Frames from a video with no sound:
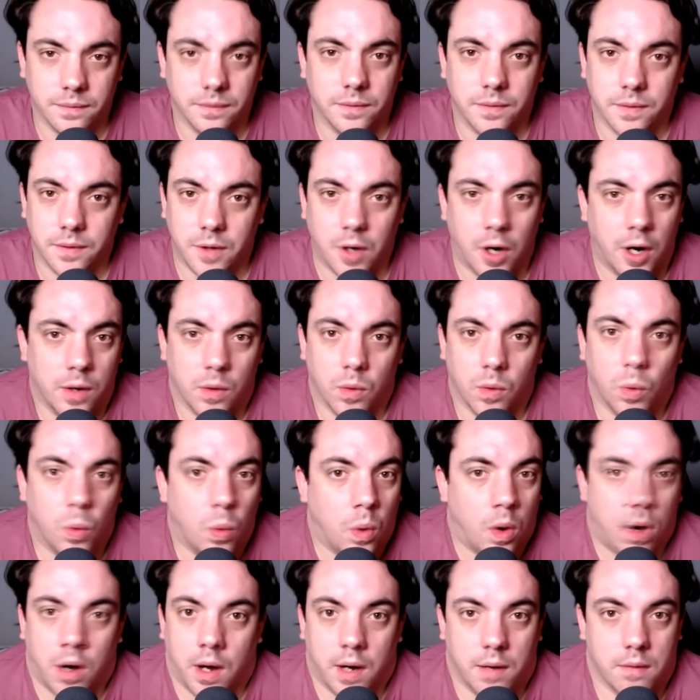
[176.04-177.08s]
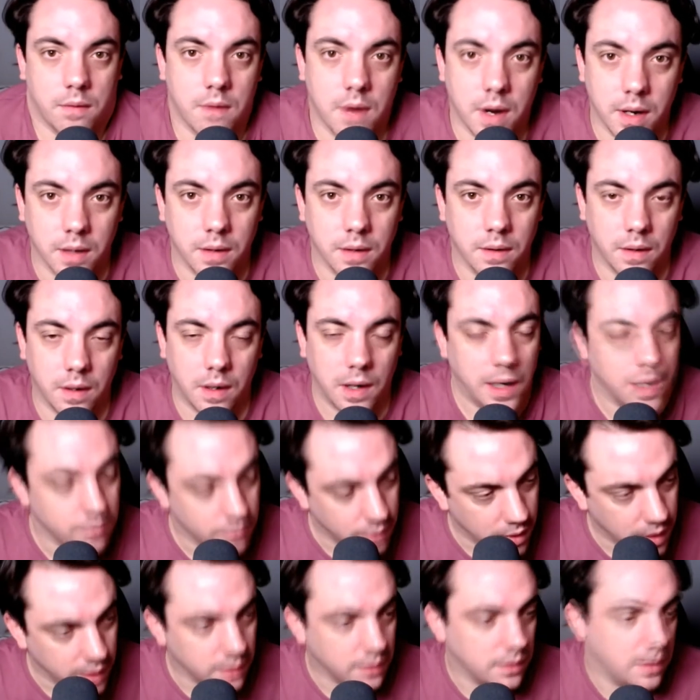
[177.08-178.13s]
Going all irate,
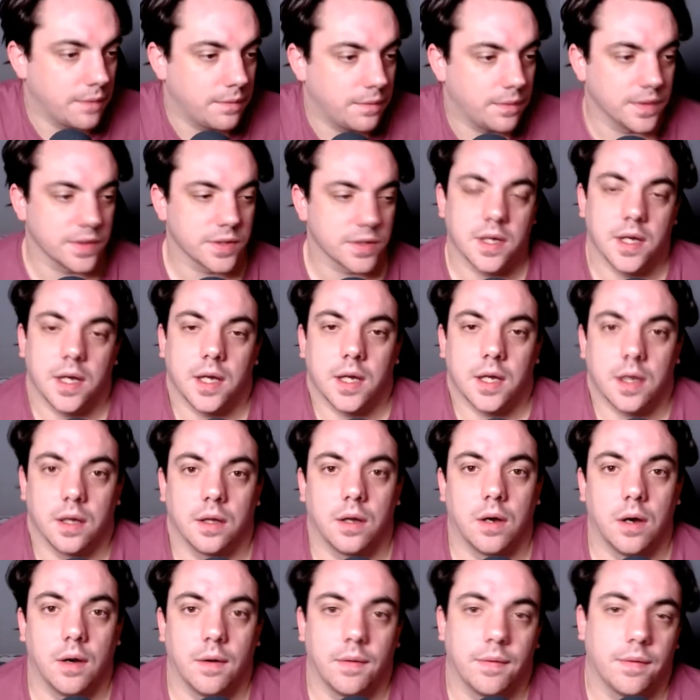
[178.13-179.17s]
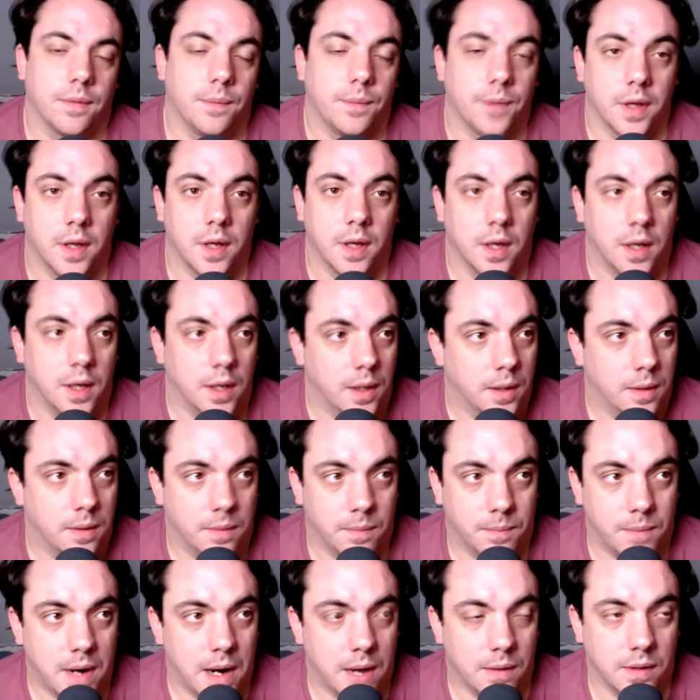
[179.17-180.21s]
everything's kicking off.
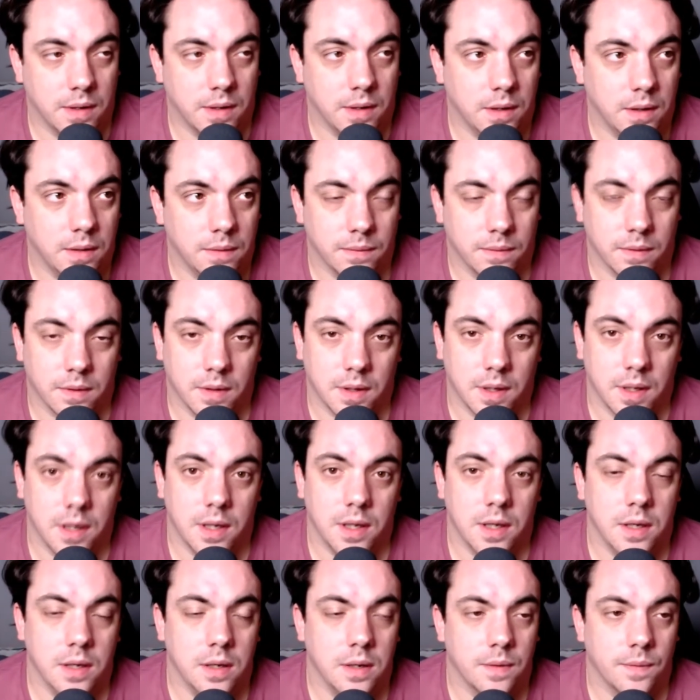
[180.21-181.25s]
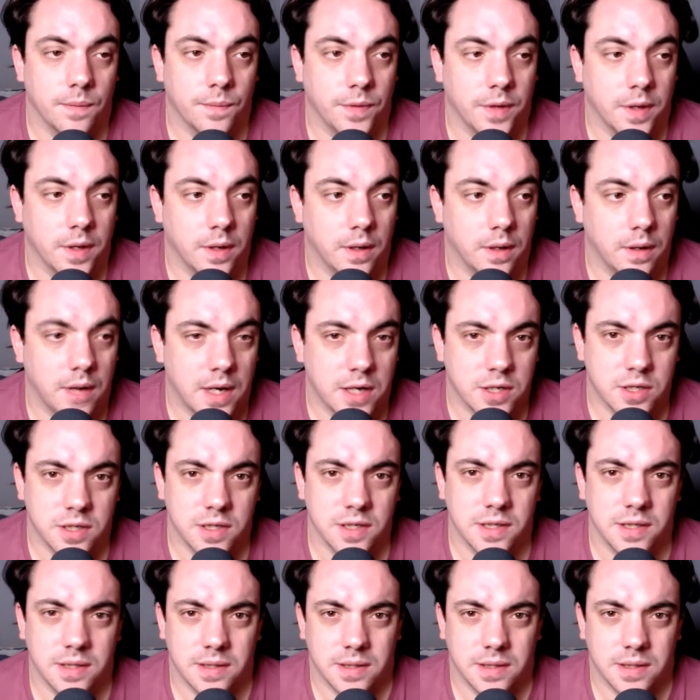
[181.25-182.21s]
Apparently the Ashley